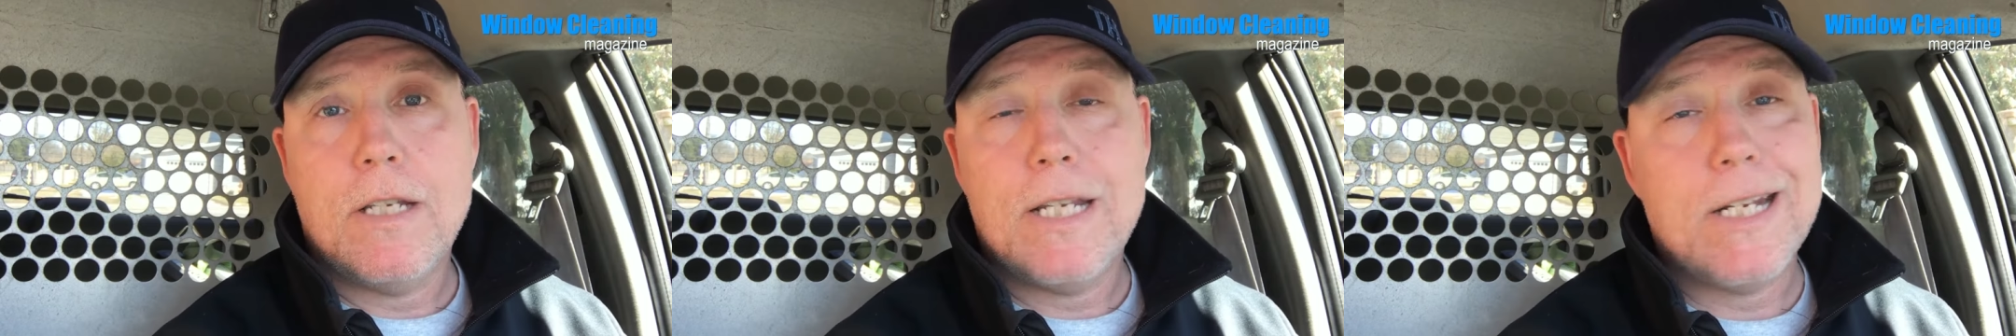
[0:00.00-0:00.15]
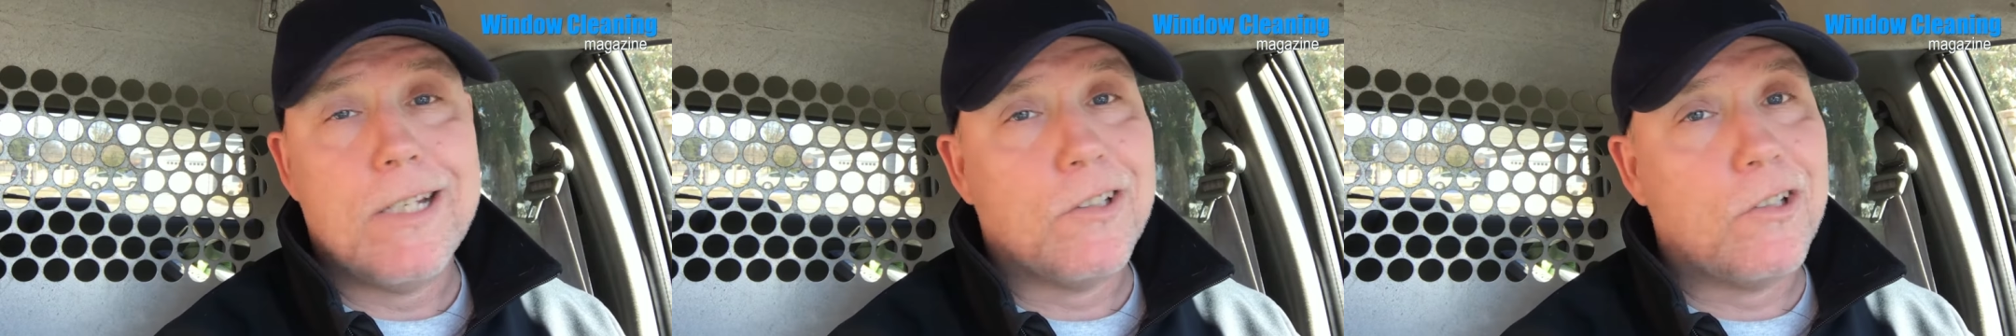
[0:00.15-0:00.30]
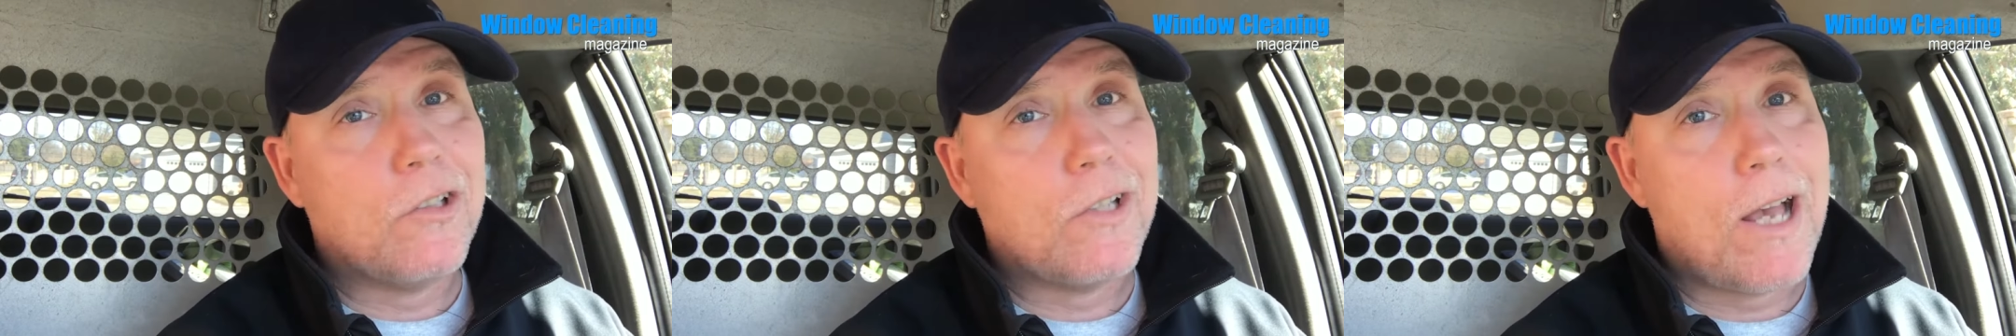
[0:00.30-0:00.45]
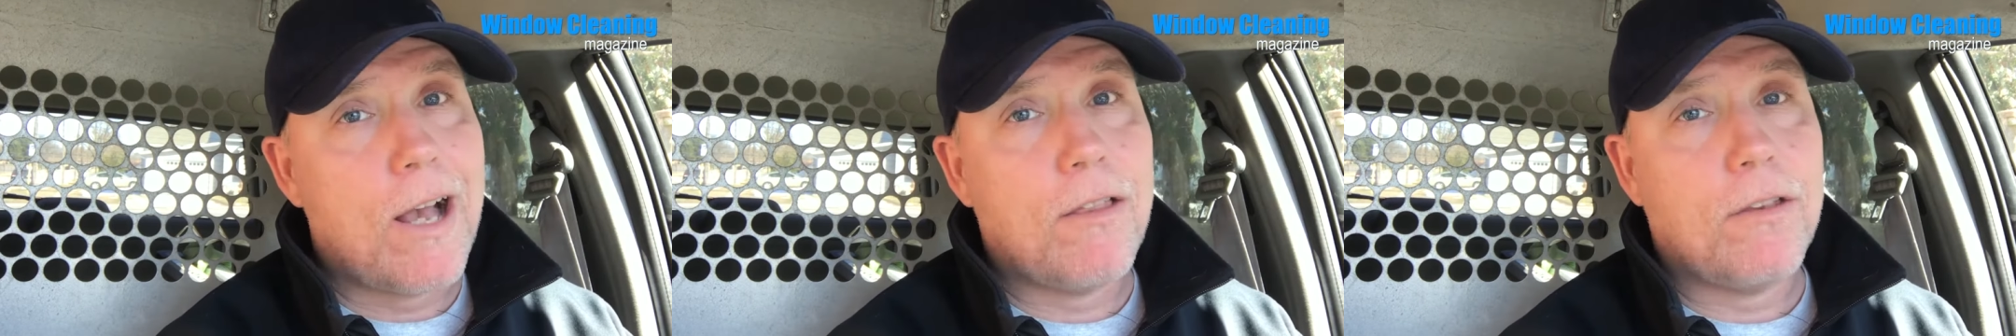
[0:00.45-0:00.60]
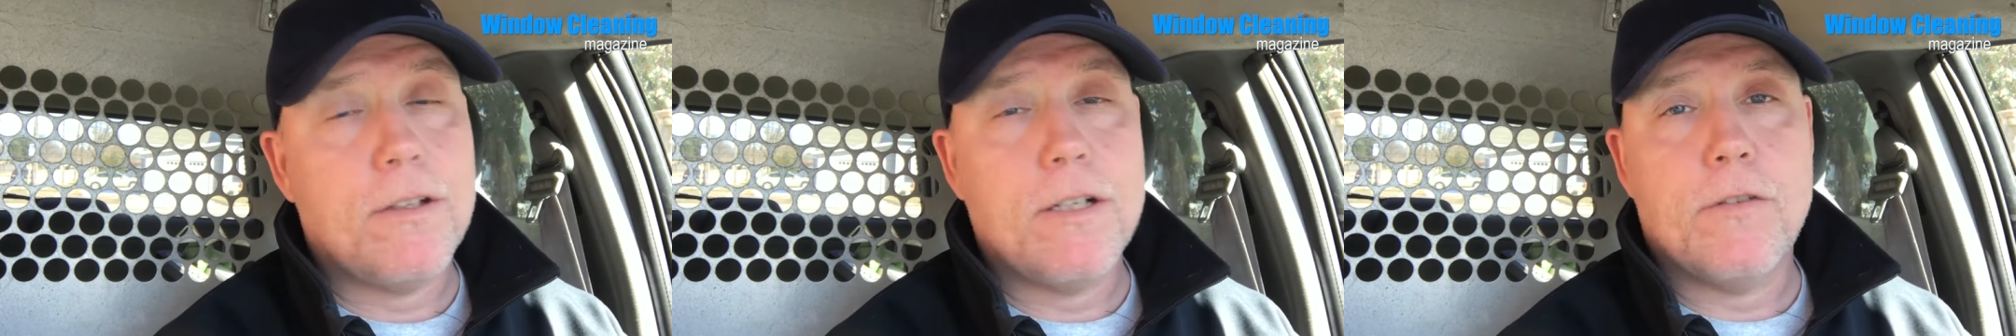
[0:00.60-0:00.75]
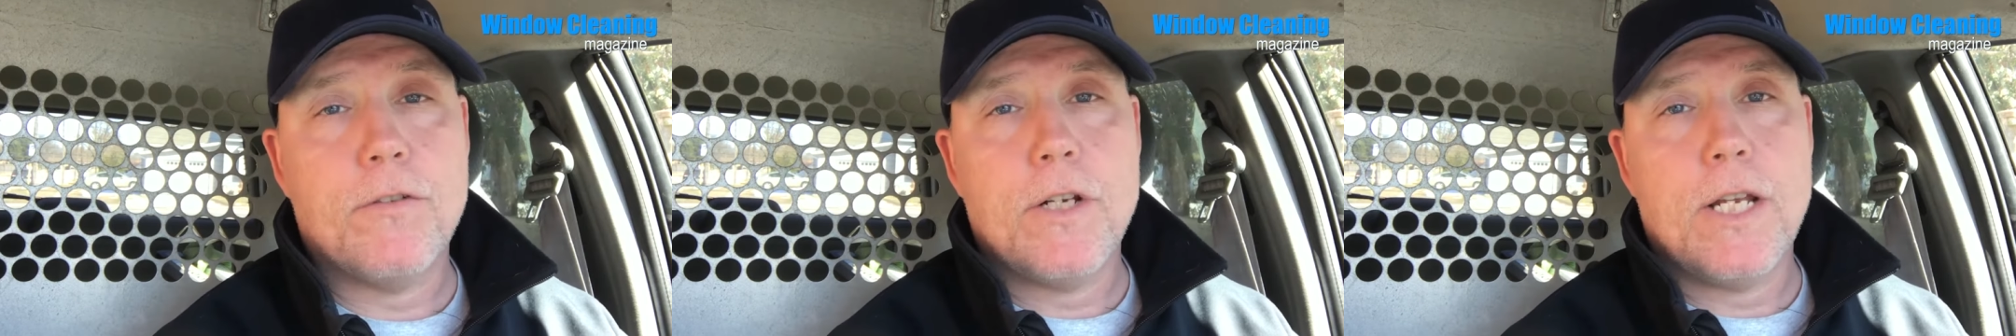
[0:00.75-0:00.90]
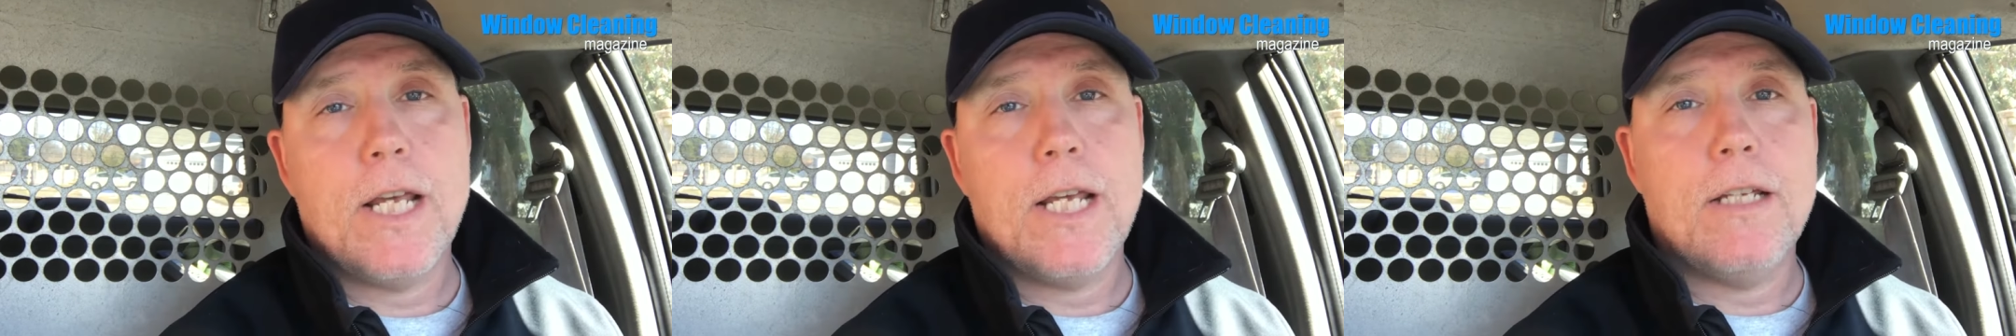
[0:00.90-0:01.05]
Eat a salad
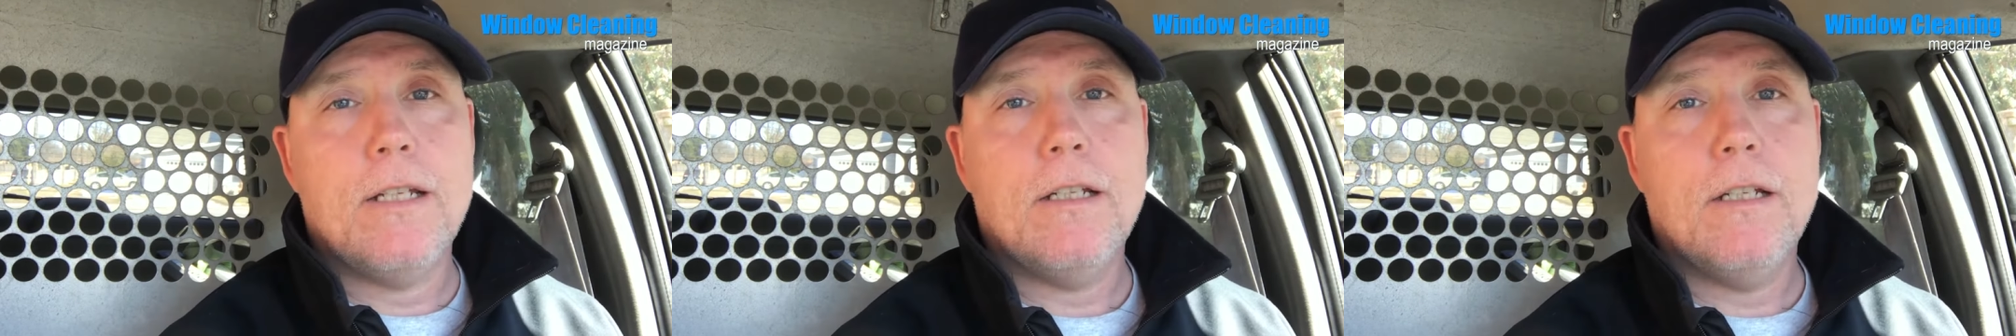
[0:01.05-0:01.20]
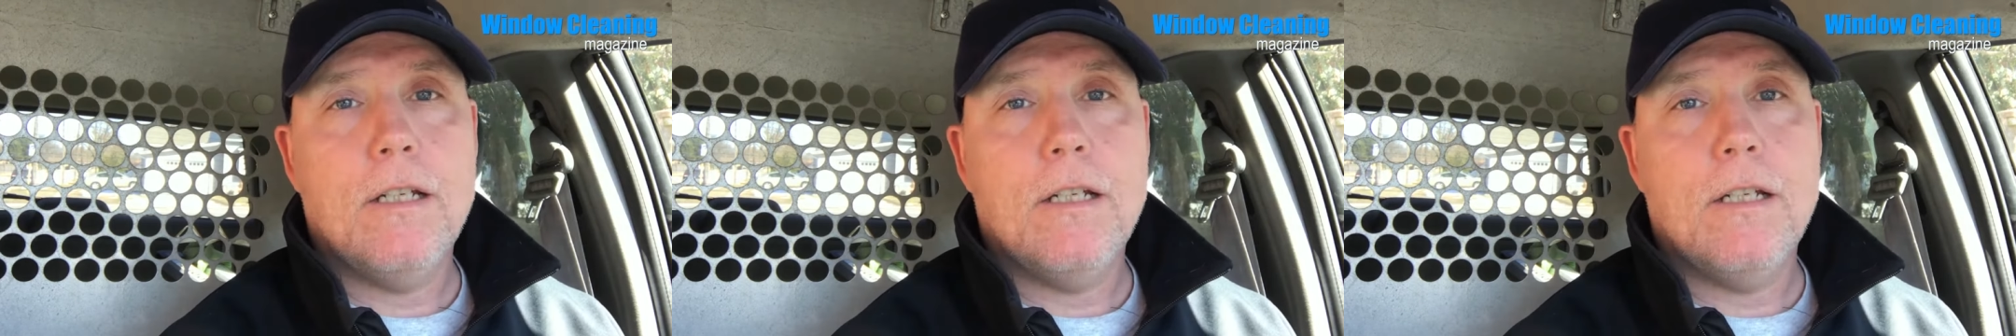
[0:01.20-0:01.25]
every day.